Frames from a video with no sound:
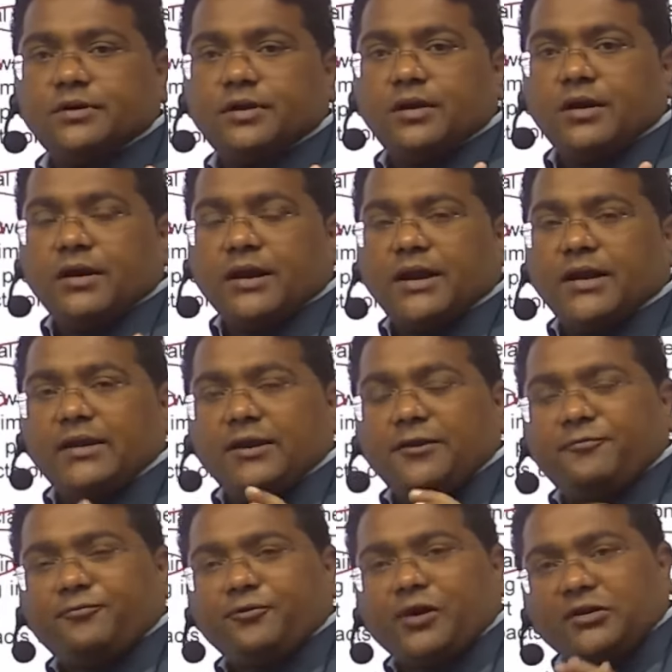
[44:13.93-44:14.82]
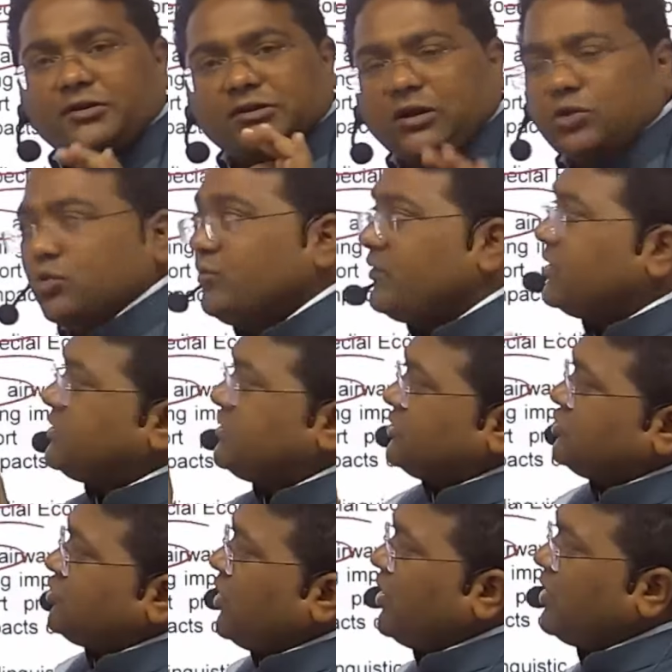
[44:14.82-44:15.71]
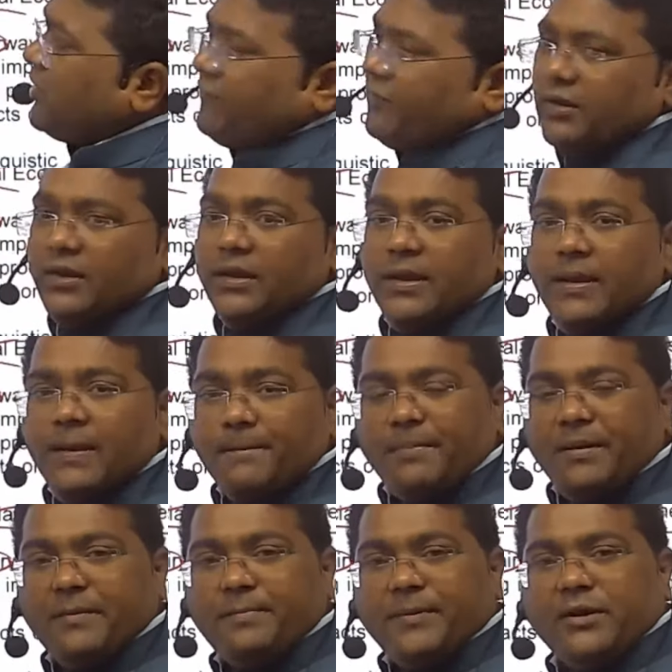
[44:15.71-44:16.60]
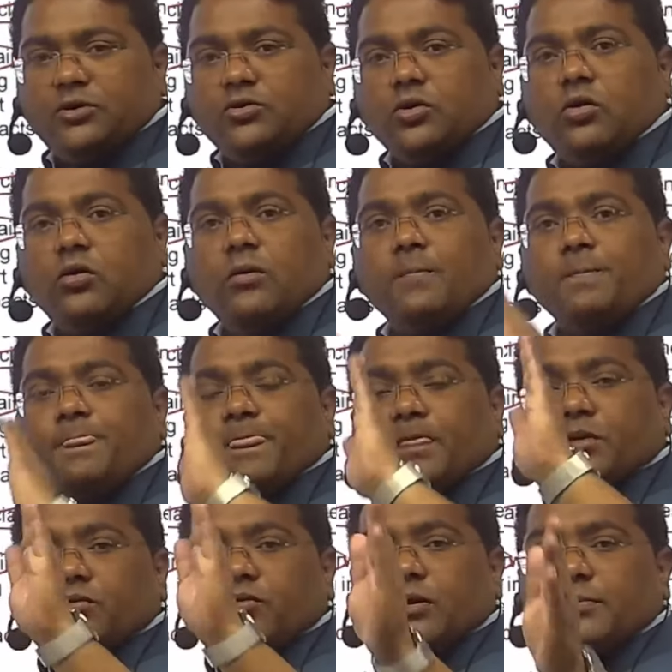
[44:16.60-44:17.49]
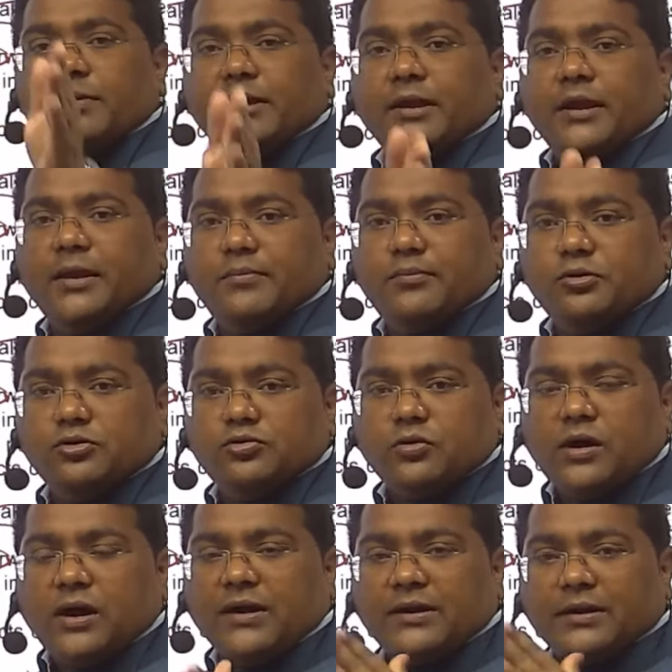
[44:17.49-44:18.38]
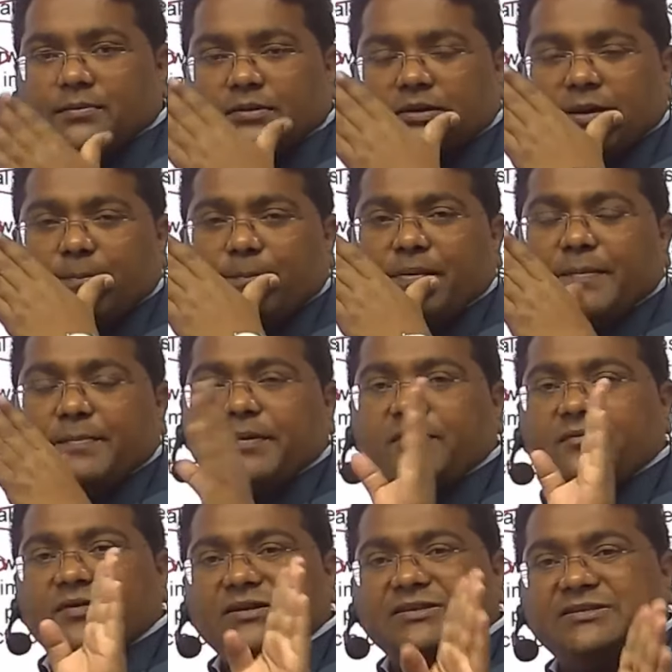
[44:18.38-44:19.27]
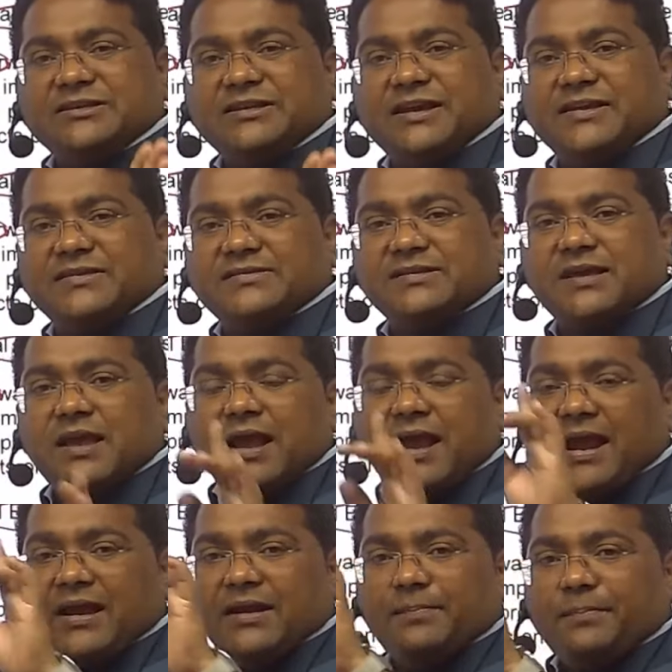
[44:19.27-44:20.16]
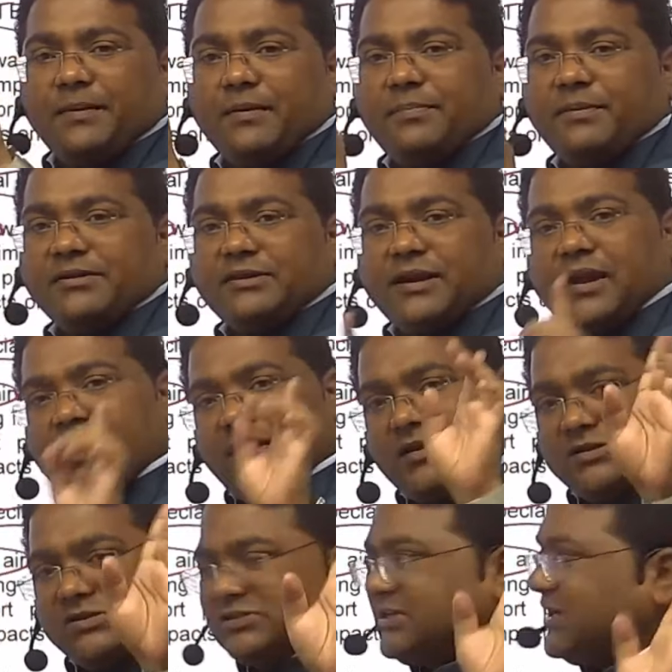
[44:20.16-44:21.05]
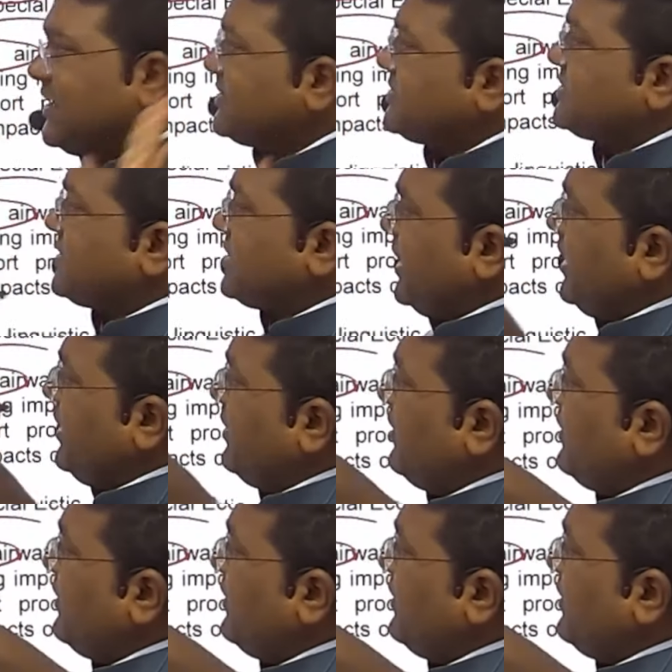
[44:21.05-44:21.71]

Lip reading: right? If you are thorough with the geography paper 2, you will be able to attempt the paper 1 GS and paper 3 GS 3,